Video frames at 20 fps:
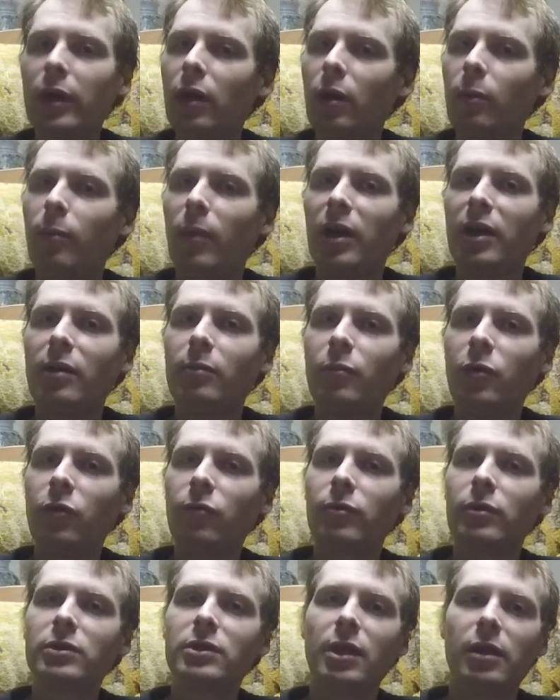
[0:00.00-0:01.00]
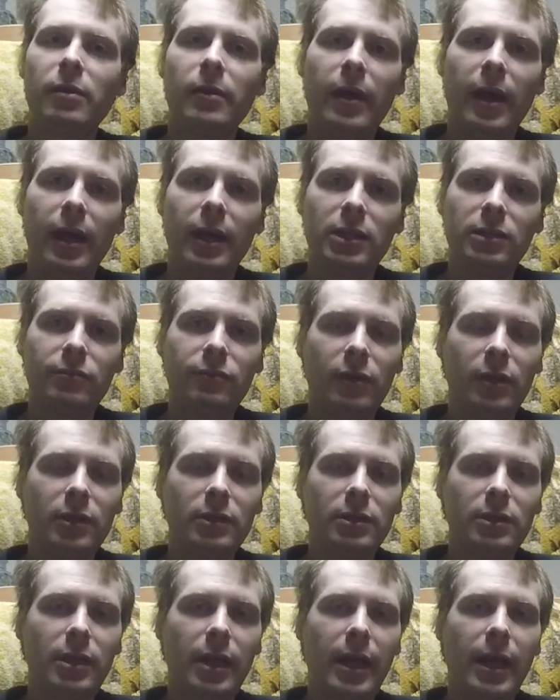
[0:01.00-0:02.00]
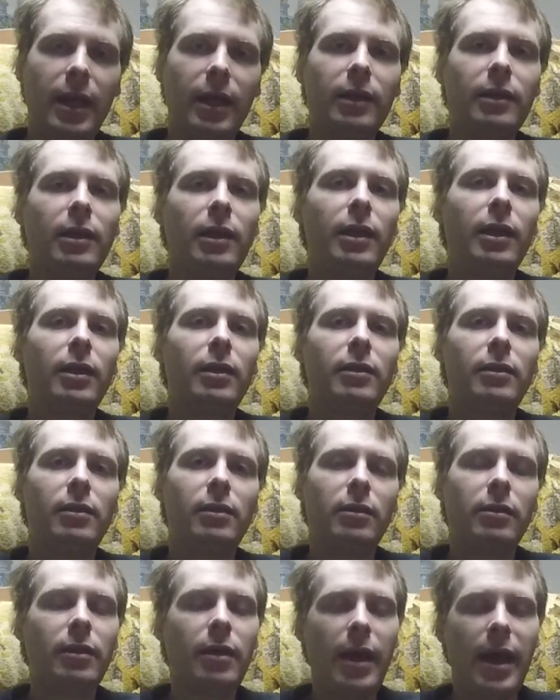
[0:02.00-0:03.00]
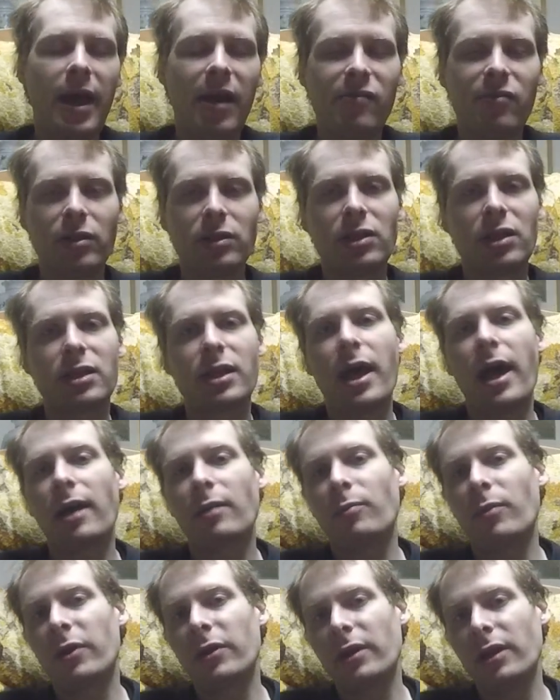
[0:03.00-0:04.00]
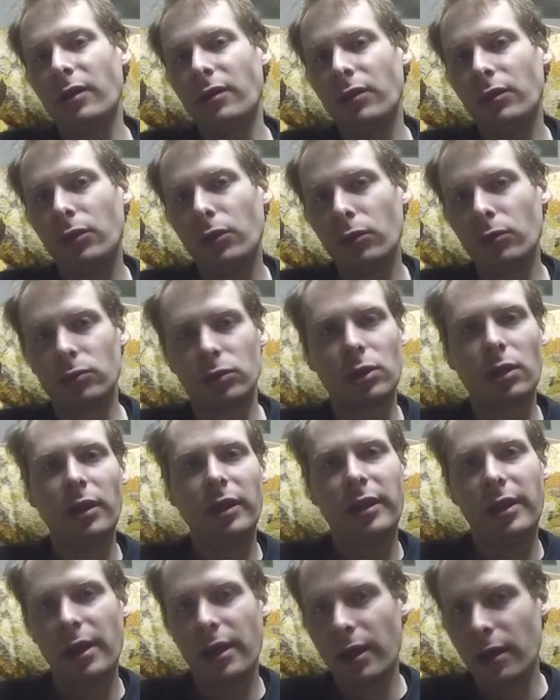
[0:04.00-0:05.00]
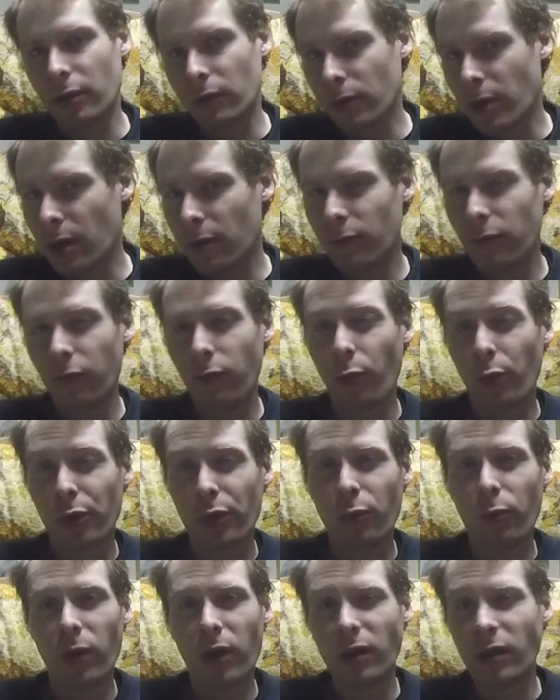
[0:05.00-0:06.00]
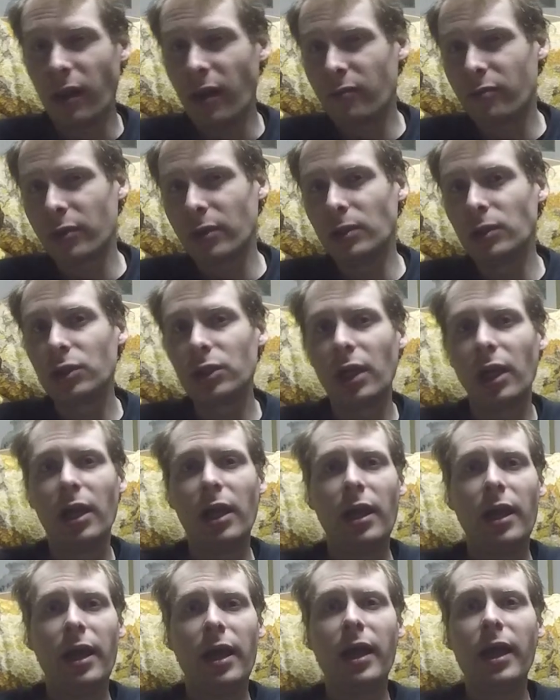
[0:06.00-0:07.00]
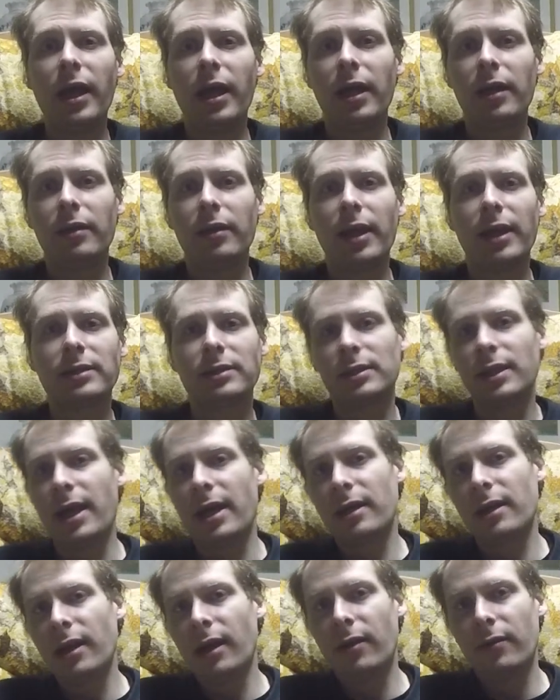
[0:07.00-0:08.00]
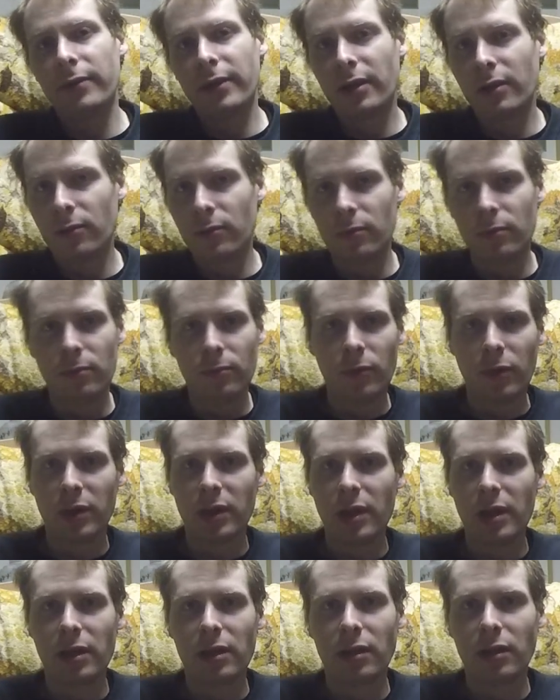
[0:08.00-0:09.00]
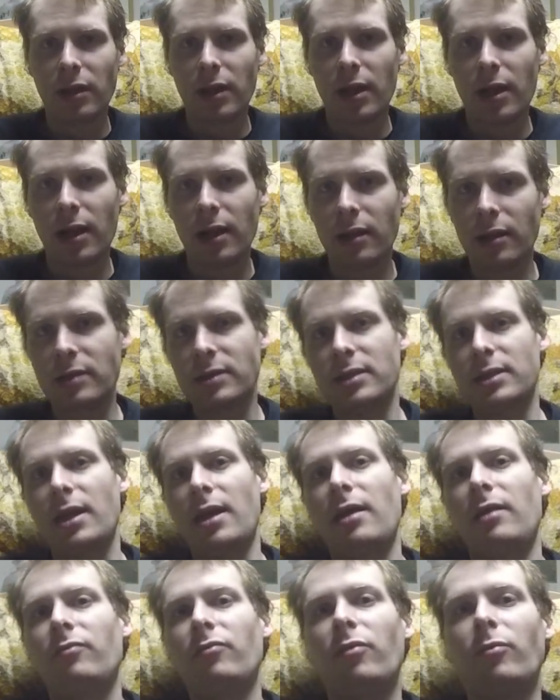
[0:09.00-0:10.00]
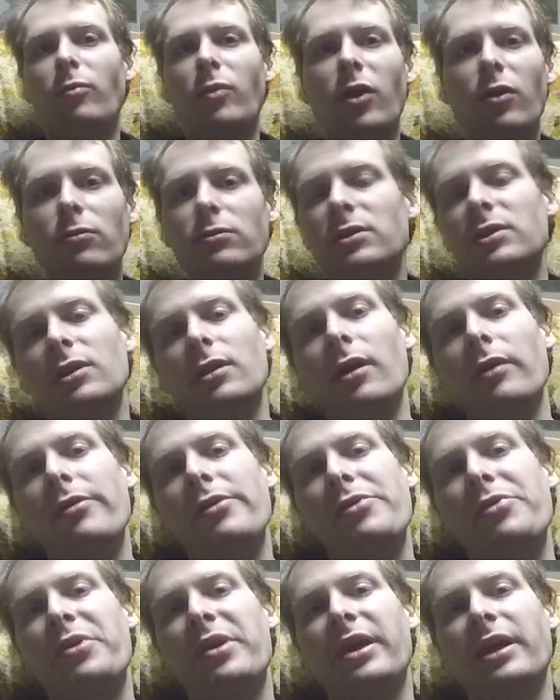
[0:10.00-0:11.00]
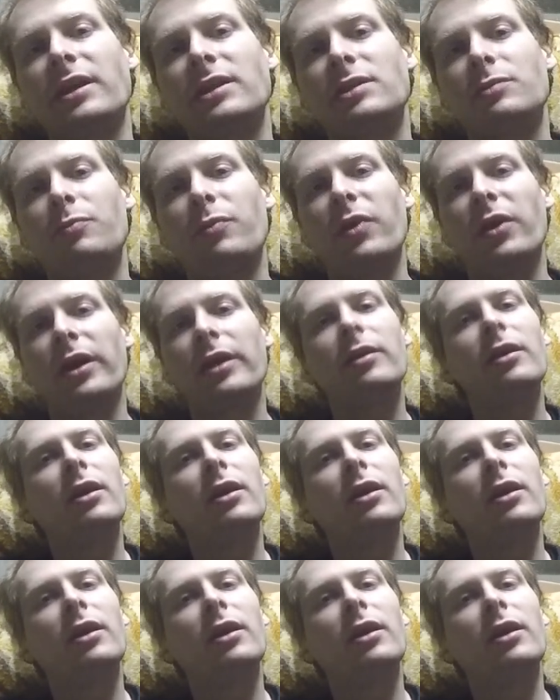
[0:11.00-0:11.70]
money movers are the hedge funds. And in the average stock market, usually they get around 4-to-1 leverage, and that's not counting what they can get on the side from loans and other things. But